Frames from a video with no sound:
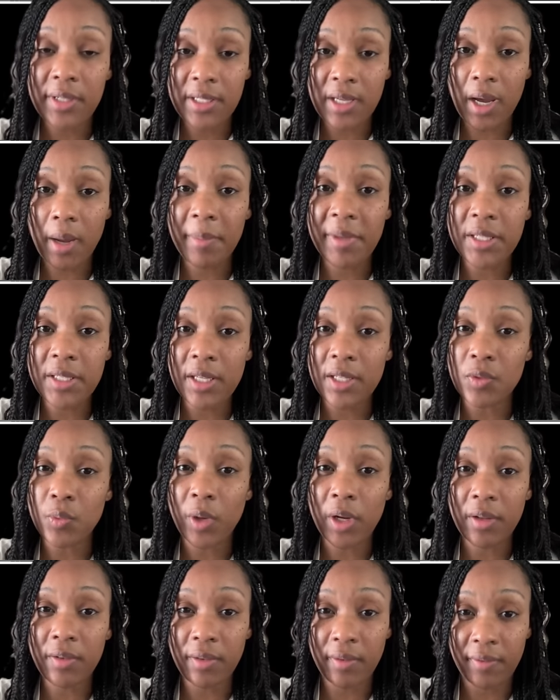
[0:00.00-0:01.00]
Thomas is
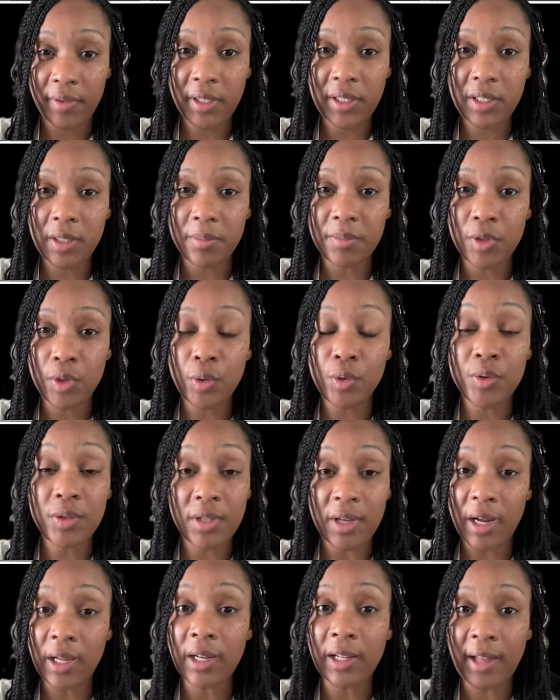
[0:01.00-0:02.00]
one of the victims whose
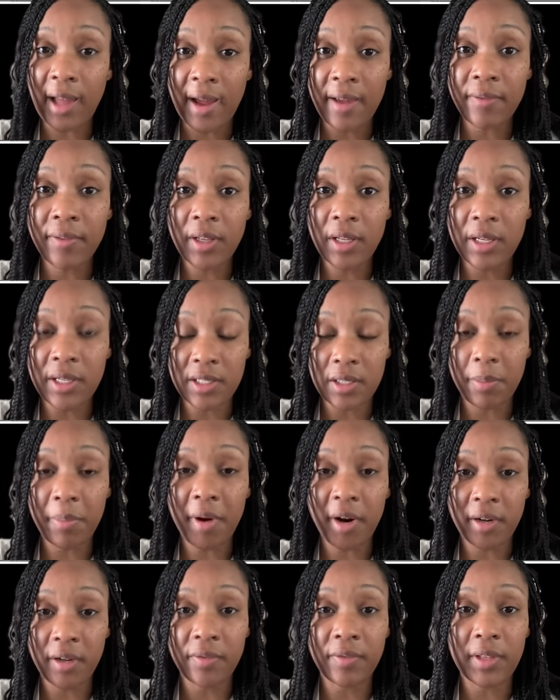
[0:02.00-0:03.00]
unaliving is a
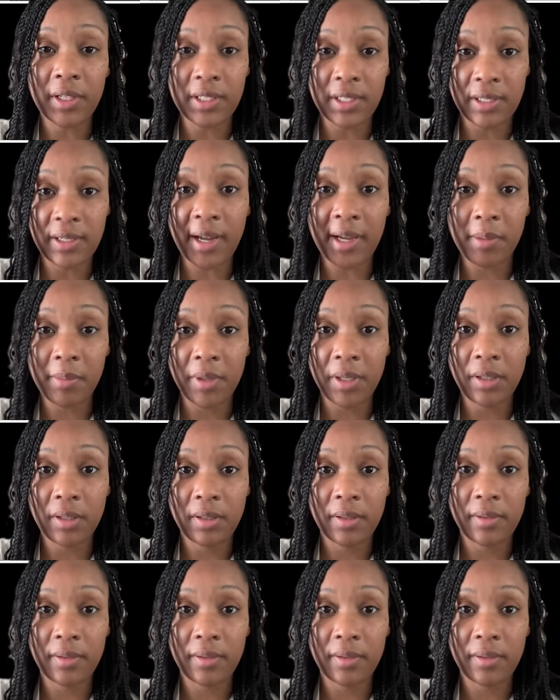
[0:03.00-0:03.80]
part of this indictment.